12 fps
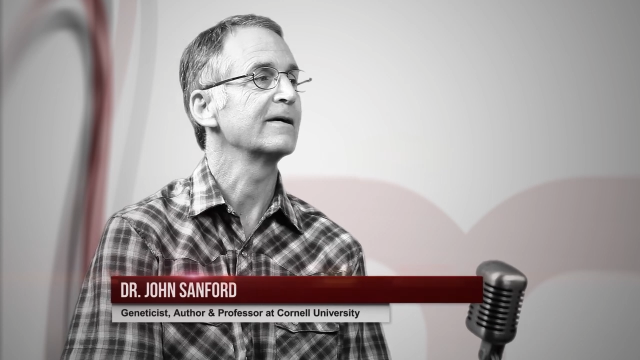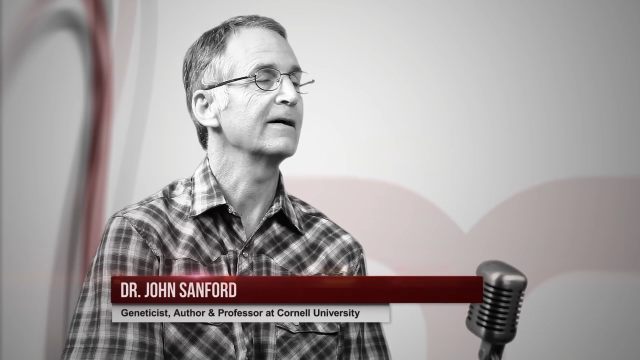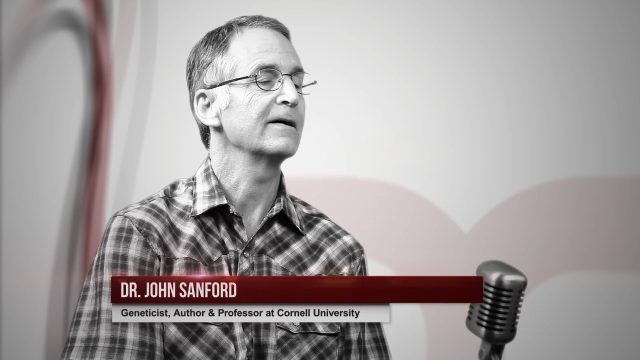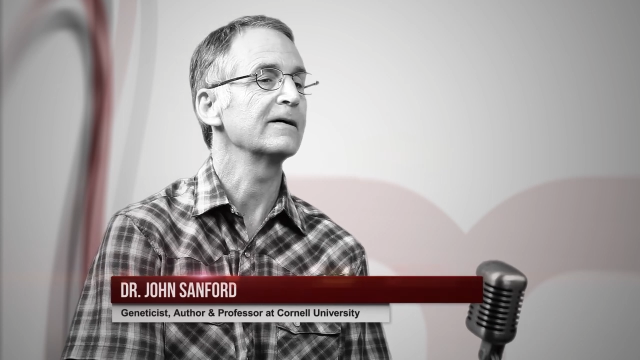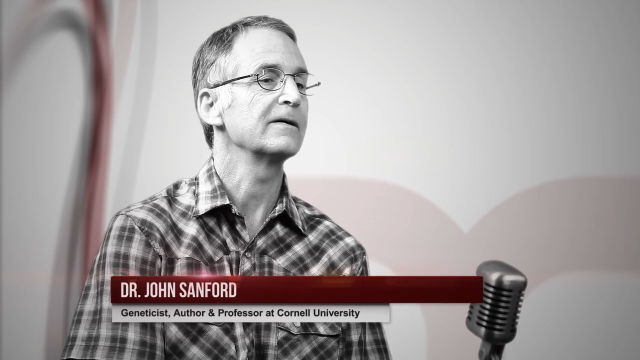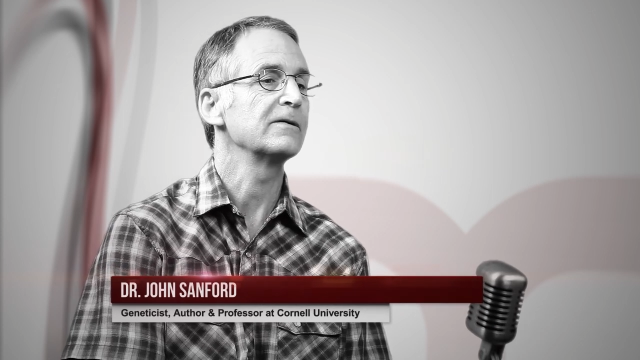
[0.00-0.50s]

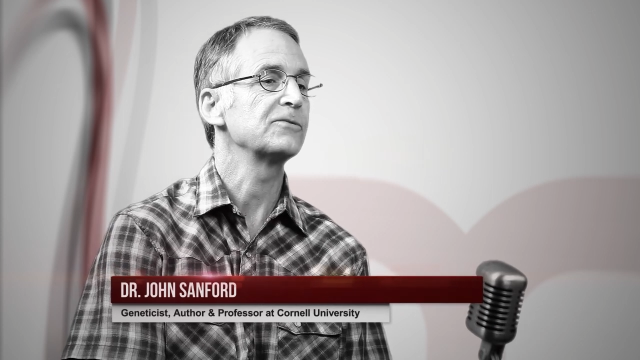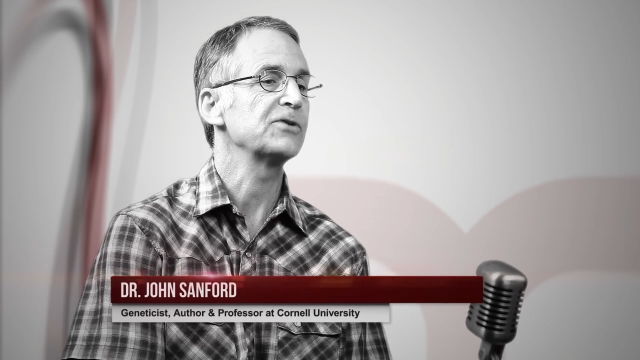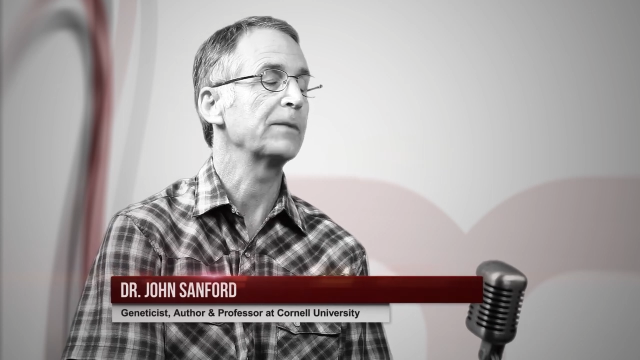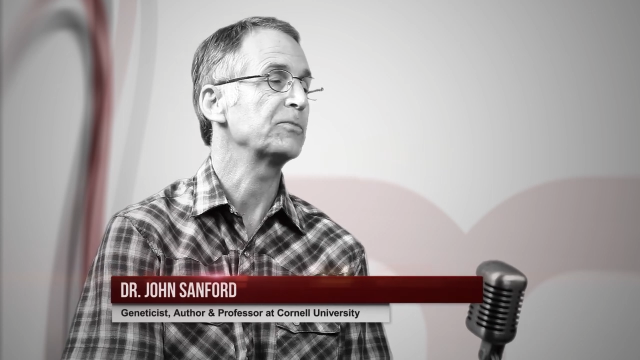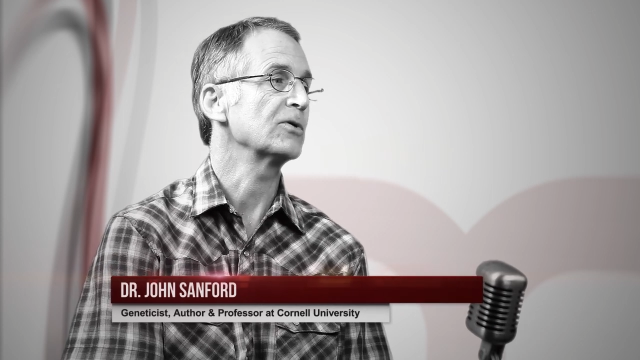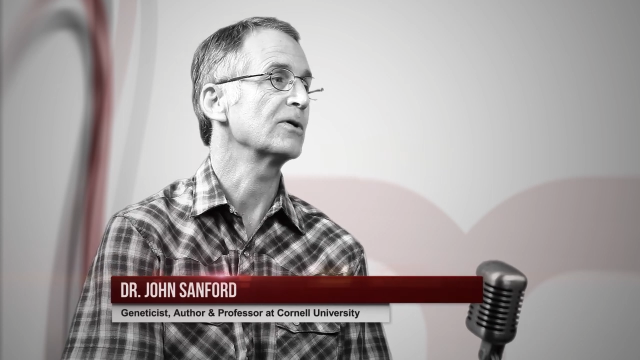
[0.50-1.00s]
Uh,
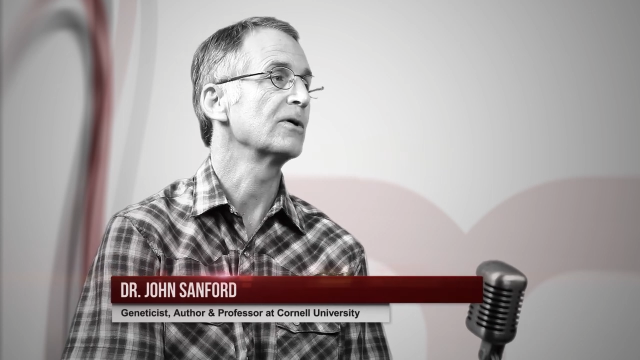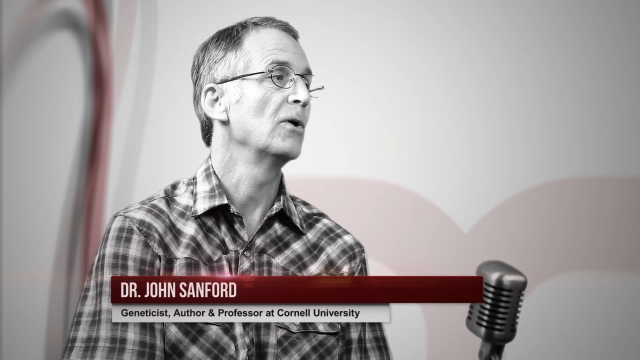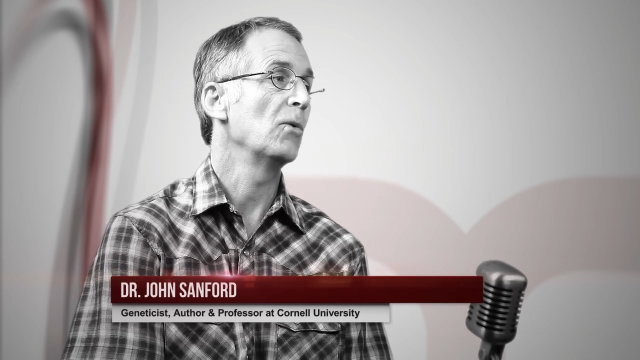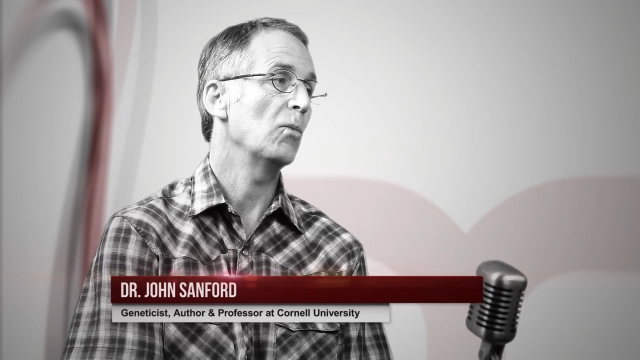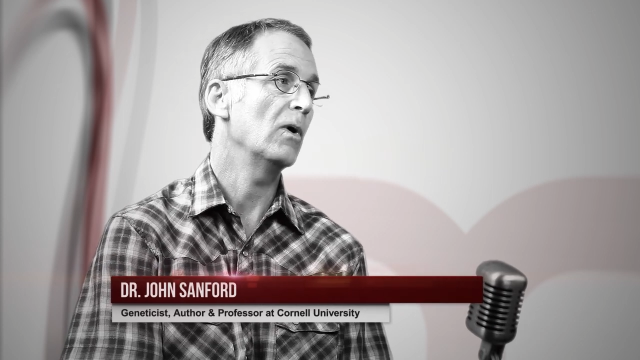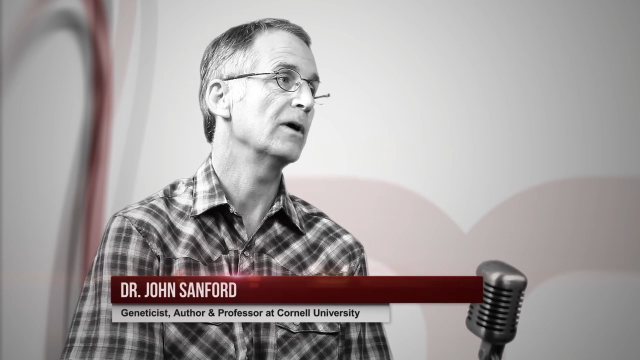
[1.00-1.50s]
chapter
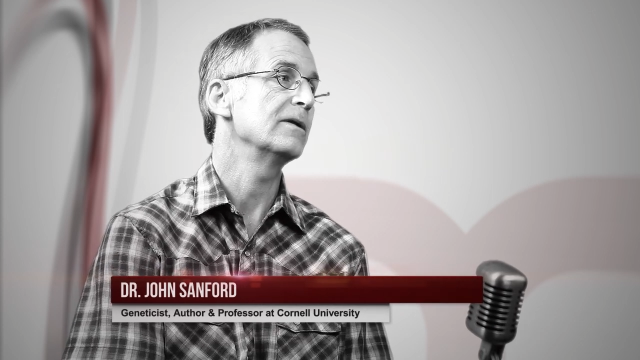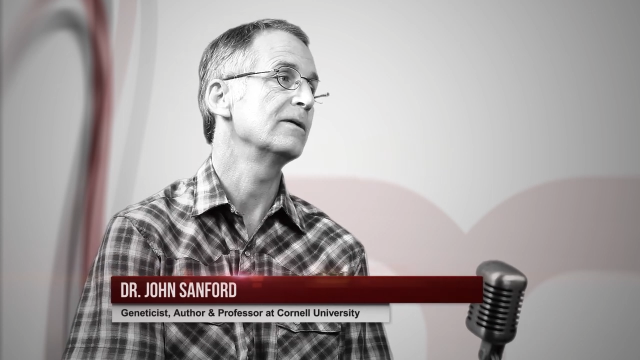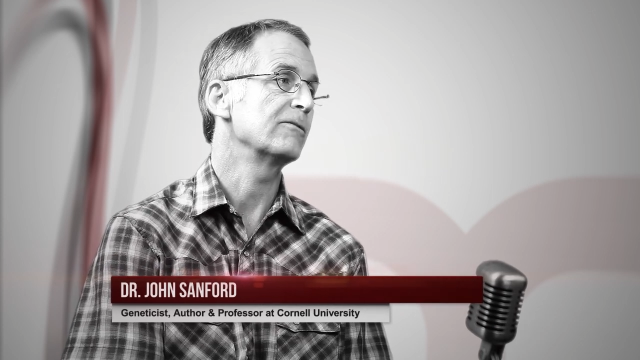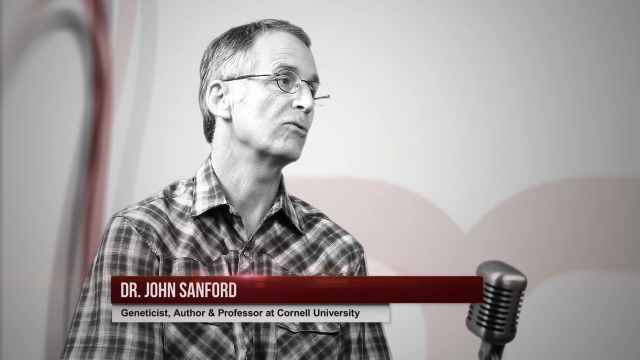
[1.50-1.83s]
1 of